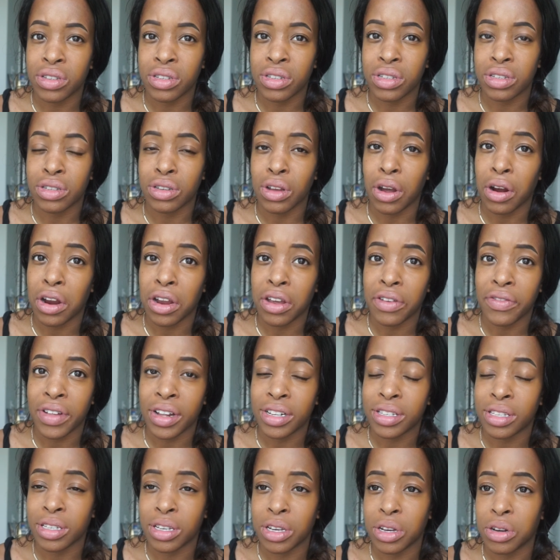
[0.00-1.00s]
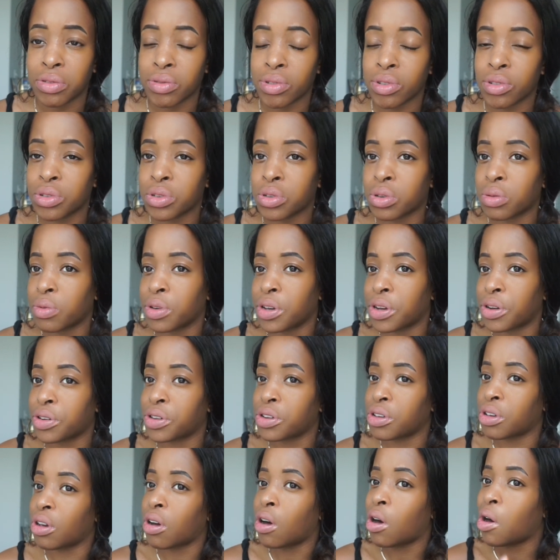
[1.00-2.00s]
Sorry if that's like gross or weird
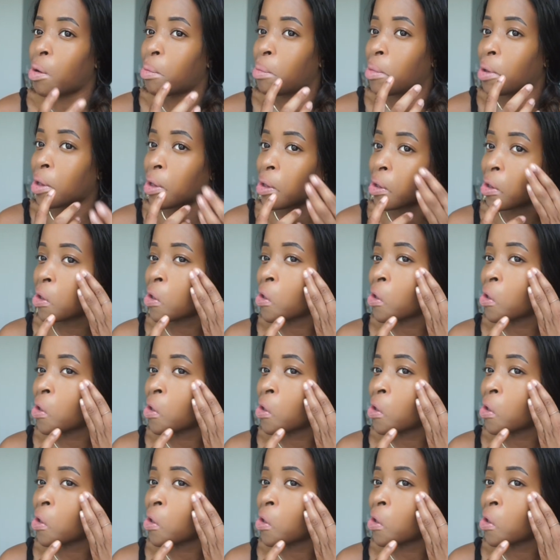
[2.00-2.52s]
to y'all, but